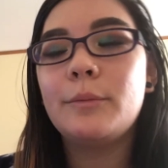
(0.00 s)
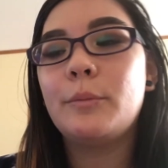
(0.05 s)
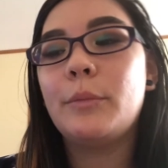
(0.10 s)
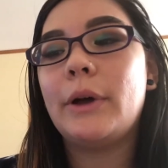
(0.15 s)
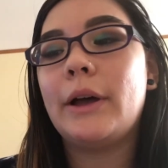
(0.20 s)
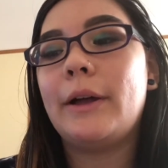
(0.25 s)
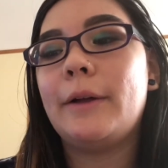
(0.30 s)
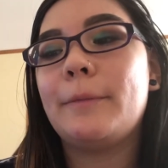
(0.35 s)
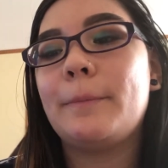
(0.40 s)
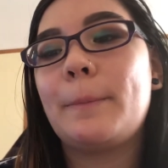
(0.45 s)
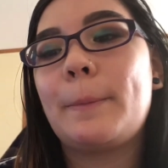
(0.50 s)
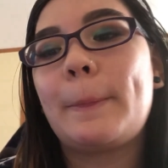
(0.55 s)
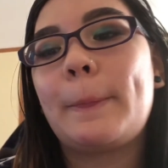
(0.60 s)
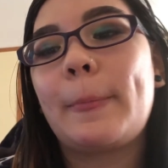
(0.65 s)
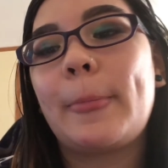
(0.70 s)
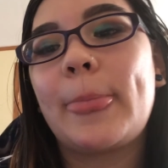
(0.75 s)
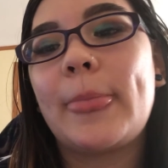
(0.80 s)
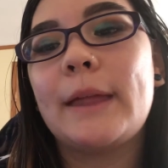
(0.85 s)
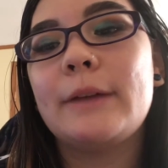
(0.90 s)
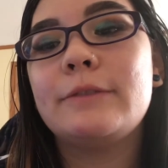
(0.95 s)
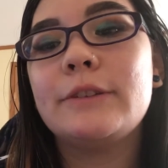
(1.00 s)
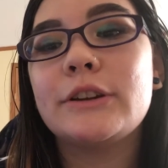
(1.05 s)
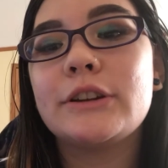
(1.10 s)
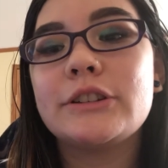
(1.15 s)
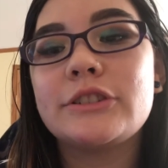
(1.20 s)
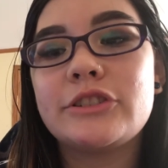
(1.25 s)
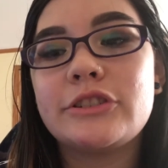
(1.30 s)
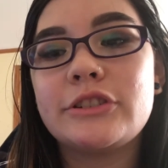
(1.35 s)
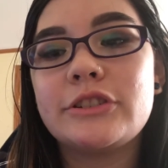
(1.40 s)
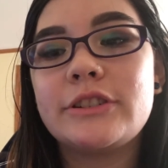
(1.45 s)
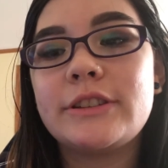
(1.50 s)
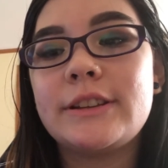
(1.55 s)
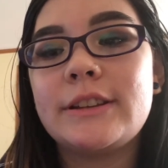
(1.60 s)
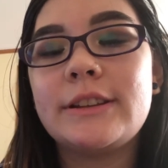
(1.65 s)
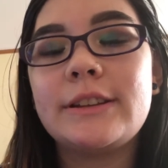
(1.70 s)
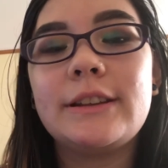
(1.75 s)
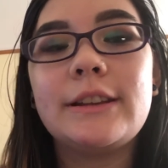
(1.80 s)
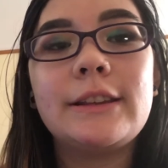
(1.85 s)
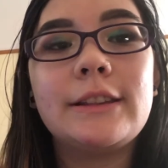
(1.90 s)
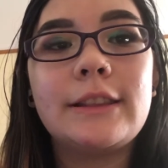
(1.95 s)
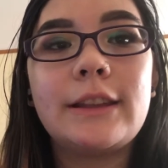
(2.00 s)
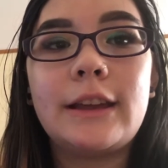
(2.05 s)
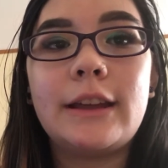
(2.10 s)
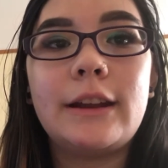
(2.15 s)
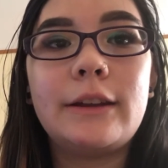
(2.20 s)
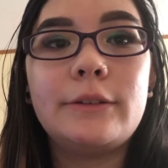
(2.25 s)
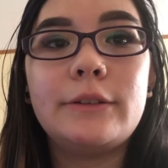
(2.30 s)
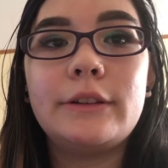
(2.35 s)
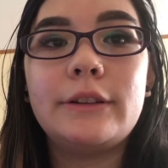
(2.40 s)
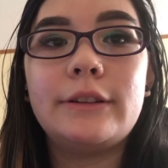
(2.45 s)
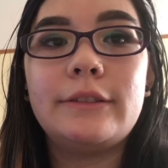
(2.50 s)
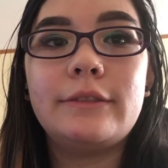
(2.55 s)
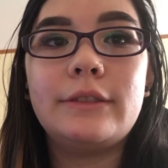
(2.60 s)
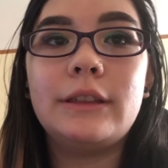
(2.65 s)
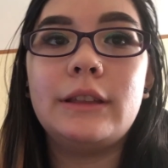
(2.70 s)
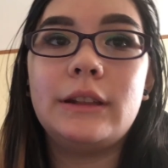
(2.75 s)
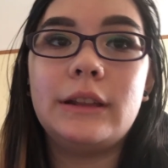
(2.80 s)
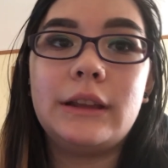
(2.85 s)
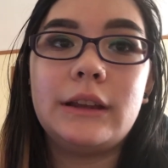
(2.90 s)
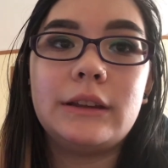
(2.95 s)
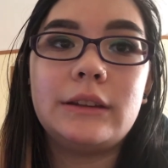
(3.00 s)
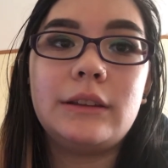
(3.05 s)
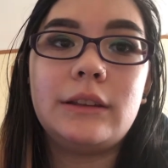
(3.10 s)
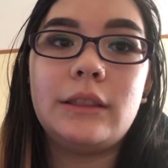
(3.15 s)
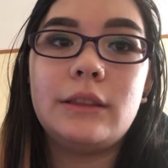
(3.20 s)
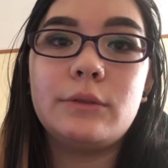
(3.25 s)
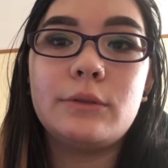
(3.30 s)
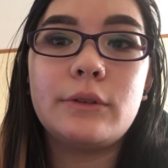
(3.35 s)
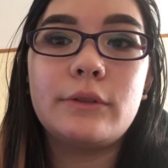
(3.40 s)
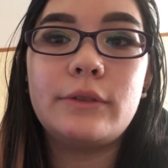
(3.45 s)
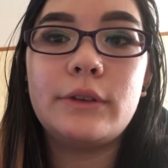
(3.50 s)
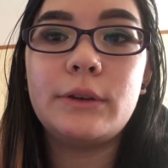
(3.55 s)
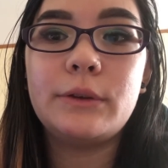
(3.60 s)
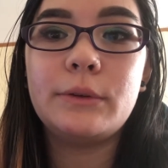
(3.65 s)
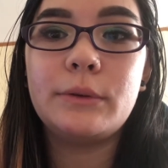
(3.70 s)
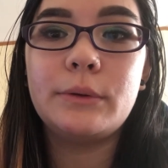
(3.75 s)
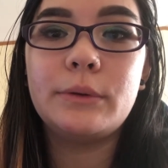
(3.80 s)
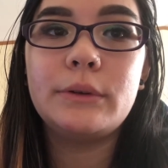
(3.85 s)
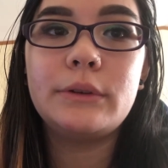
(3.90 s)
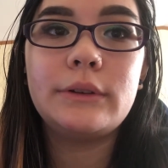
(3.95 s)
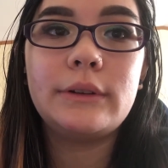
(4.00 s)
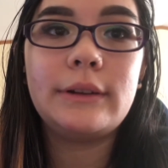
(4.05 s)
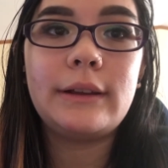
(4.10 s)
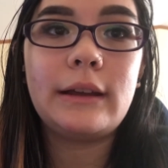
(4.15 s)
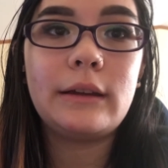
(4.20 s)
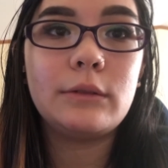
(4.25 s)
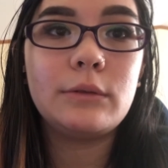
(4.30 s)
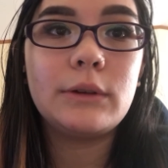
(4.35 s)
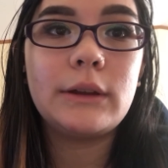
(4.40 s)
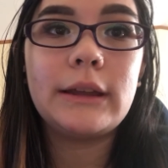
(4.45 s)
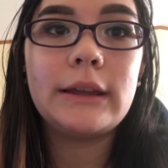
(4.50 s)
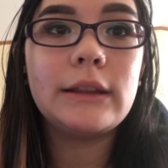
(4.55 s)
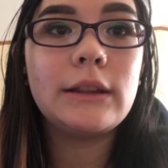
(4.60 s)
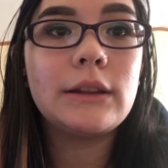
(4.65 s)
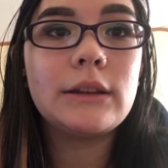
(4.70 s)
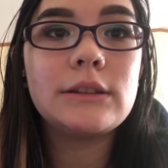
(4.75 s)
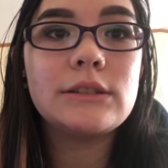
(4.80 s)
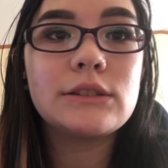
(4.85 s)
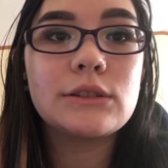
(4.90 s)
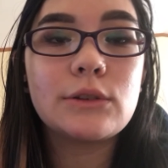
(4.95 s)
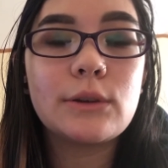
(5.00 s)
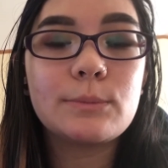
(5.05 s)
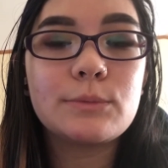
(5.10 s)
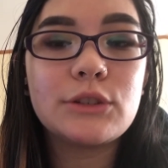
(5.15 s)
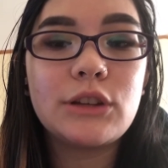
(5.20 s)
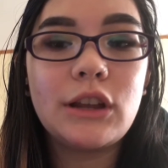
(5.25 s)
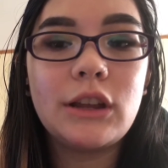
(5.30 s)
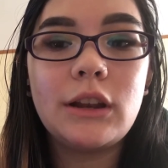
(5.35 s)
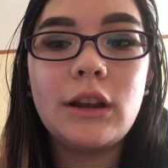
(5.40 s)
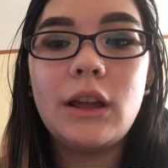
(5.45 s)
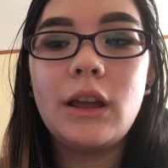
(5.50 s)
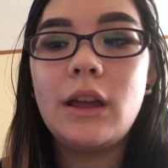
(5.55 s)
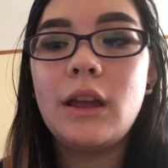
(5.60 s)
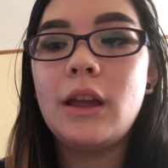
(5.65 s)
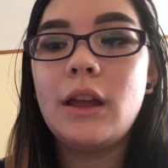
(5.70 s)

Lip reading: But if you're interested in that, I will leave the link to the review down in the description.